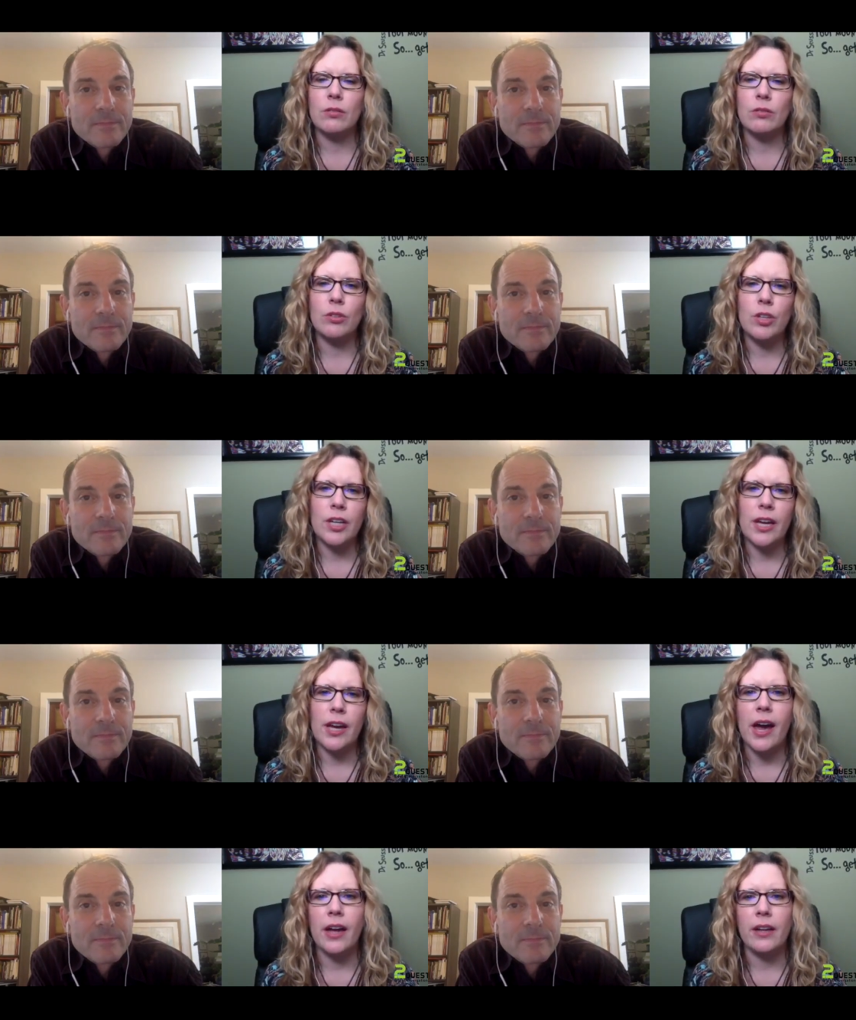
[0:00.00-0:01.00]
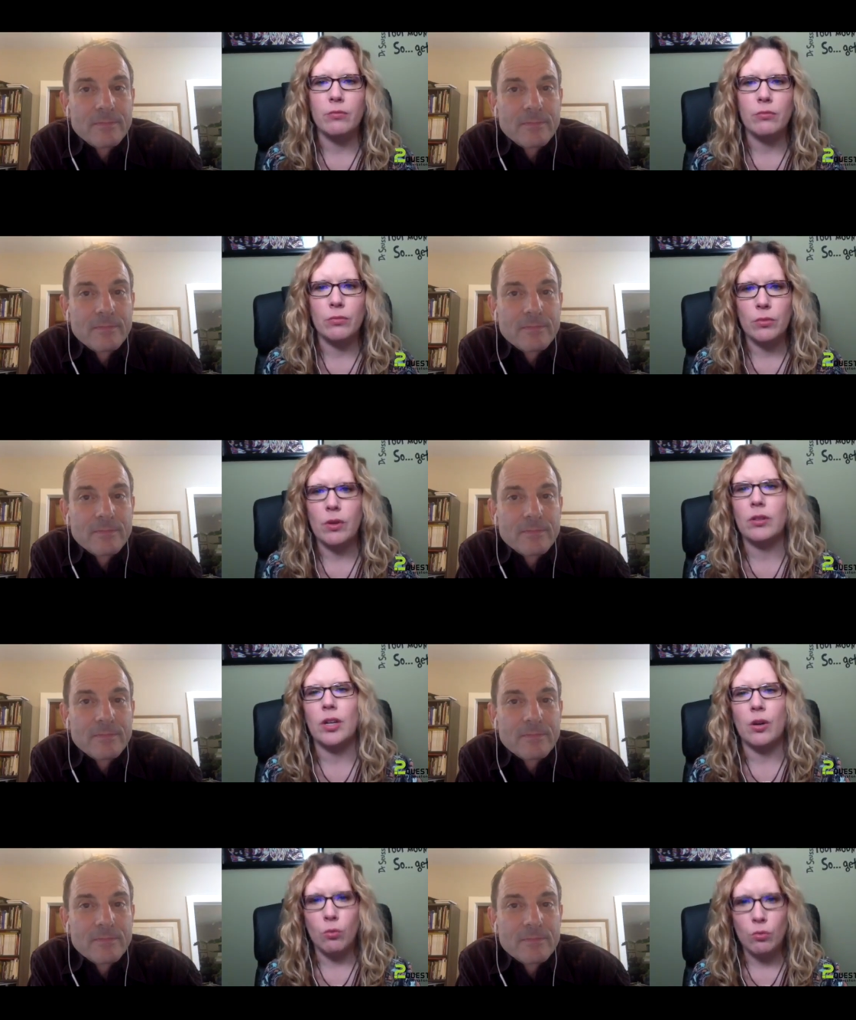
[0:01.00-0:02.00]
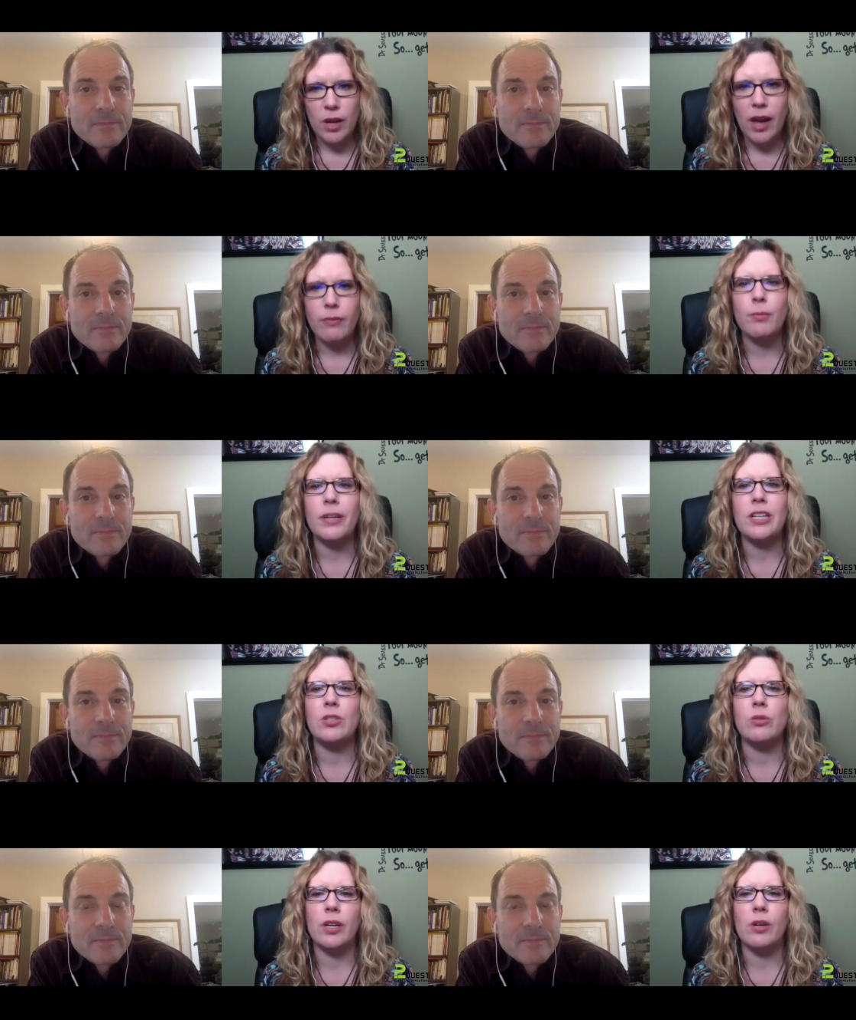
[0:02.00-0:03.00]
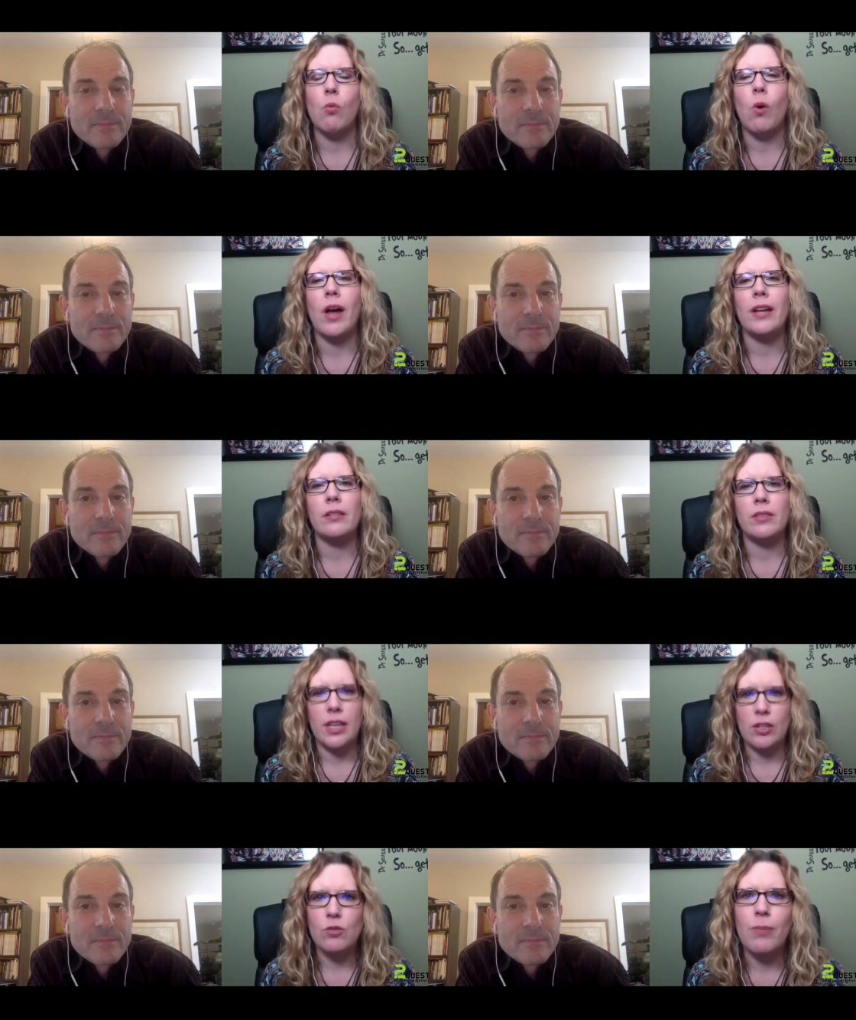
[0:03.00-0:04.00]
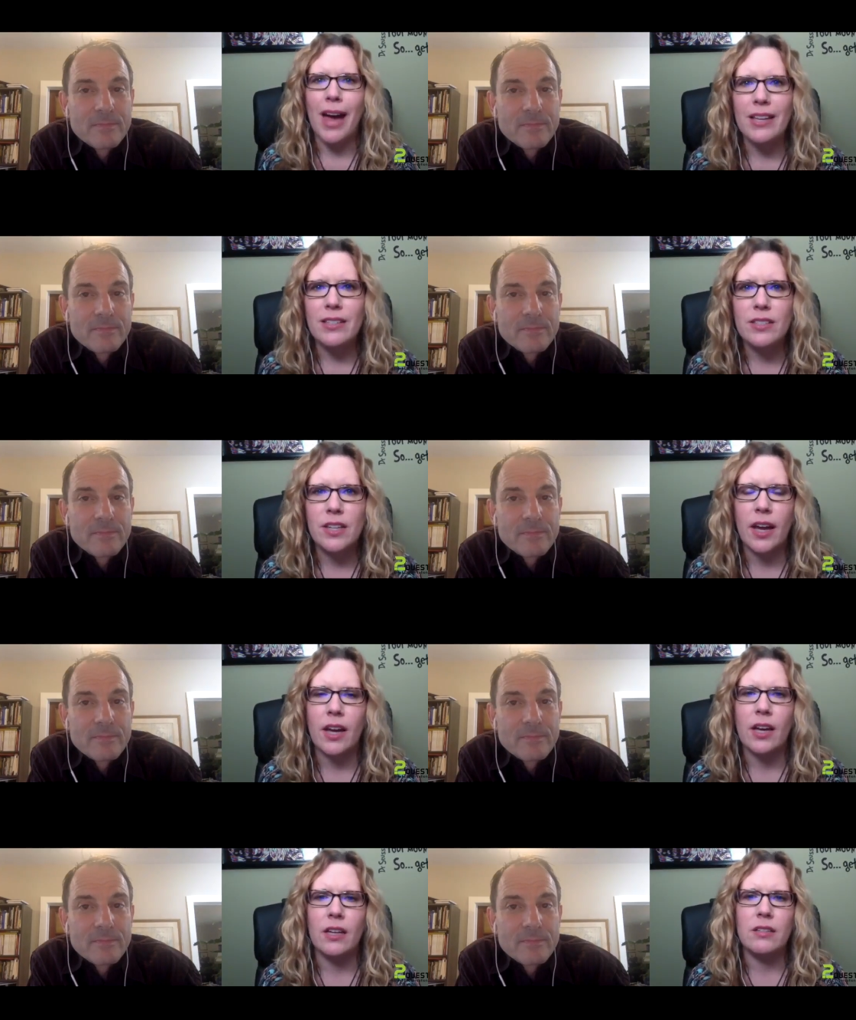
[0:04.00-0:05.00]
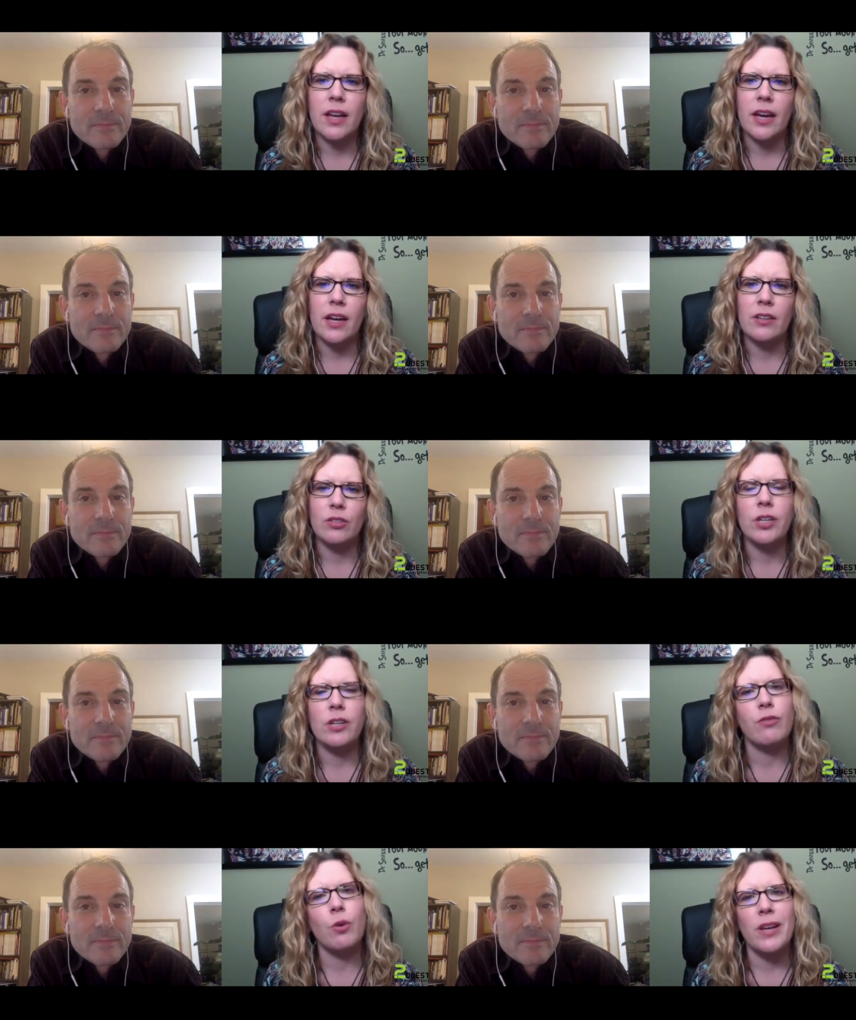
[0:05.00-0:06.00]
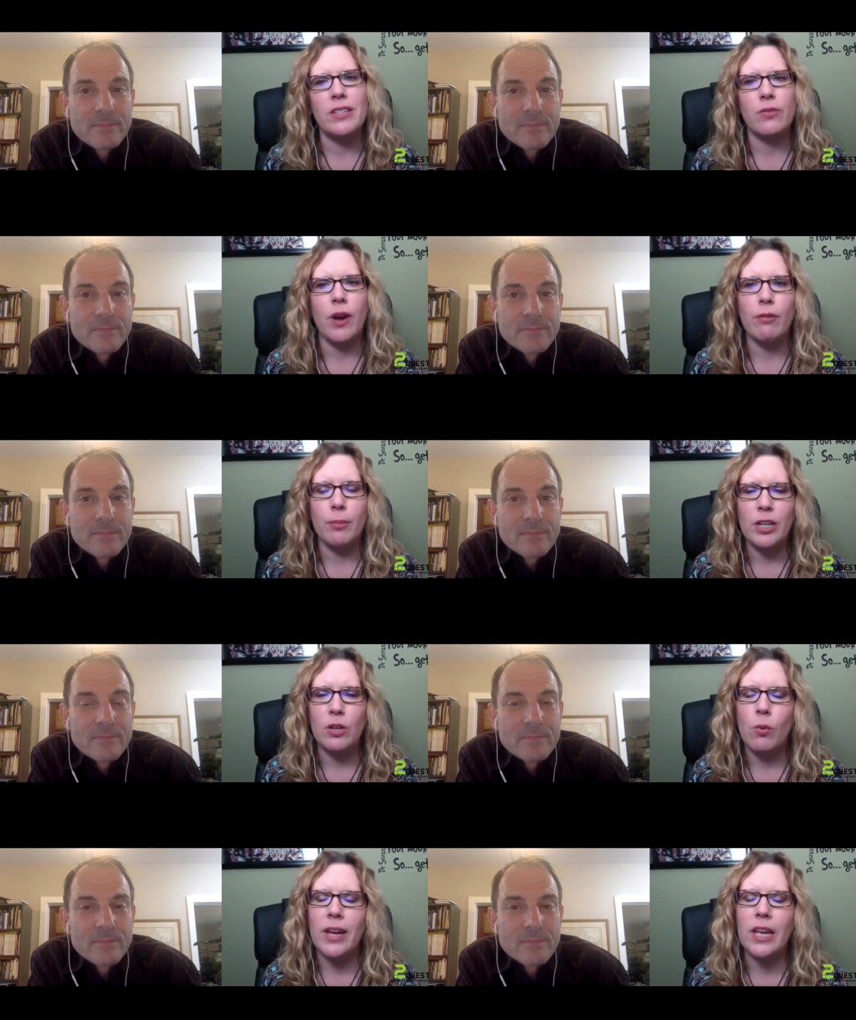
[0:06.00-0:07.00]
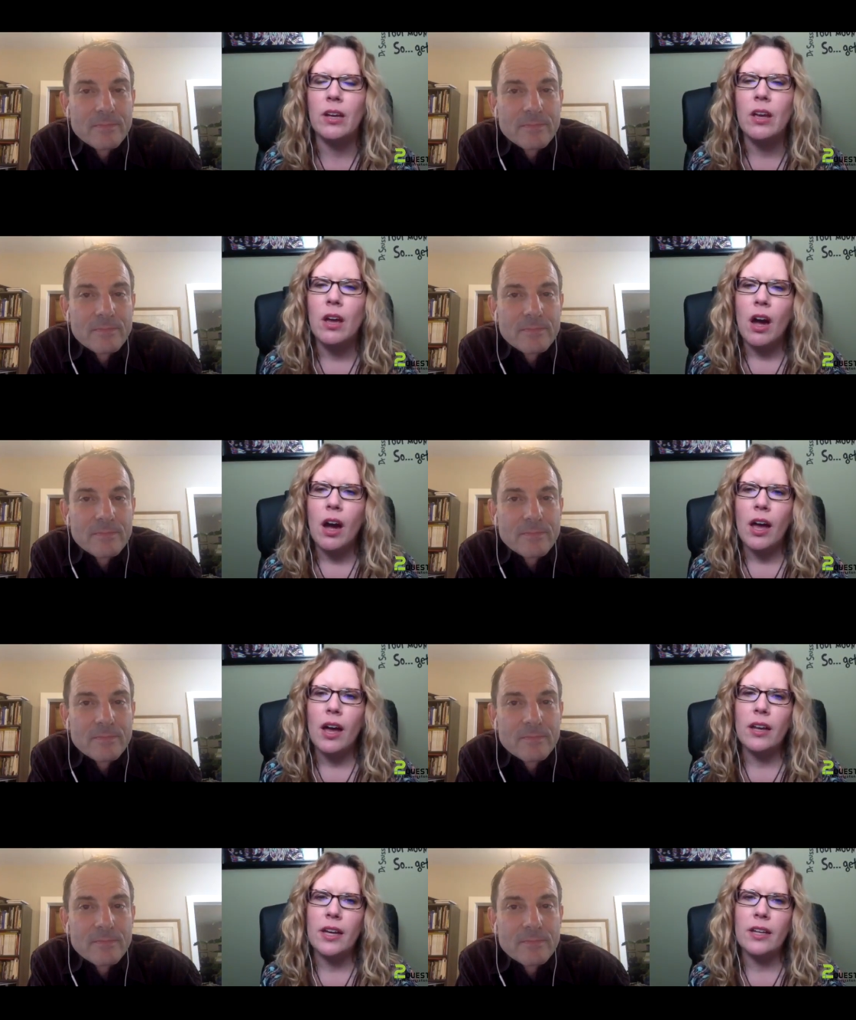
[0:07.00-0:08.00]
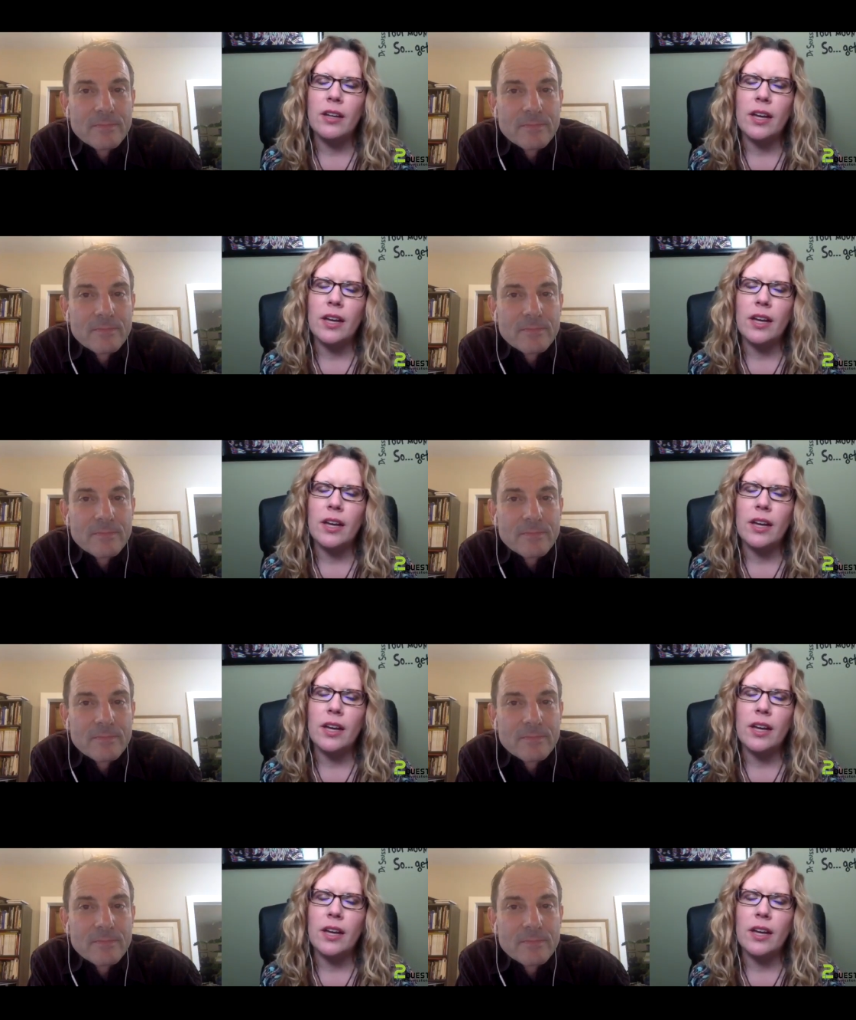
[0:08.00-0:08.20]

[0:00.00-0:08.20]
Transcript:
Speaker 1: looking at you know everybody doing what they do best and and looking for ways for everybody to win and